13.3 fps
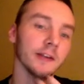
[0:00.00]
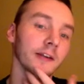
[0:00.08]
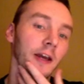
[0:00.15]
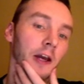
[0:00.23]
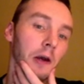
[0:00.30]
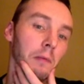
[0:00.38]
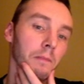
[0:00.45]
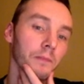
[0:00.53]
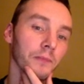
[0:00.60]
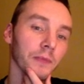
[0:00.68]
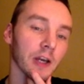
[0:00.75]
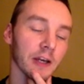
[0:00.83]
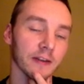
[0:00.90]
Um,
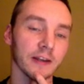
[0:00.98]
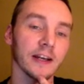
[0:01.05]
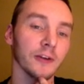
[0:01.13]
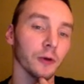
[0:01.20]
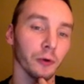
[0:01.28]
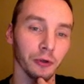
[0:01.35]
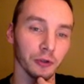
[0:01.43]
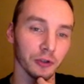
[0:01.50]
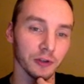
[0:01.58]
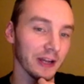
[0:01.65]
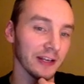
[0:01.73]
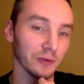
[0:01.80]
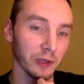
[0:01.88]
I think I told you to just
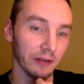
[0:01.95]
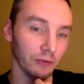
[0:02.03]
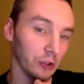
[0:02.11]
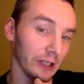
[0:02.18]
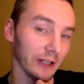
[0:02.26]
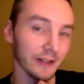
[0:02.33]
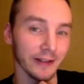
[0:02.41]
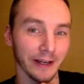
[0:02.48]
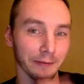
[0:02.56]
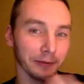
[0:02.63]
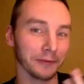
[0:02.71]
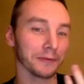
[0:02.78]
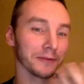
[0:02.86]
enter whatever you liked there, which was,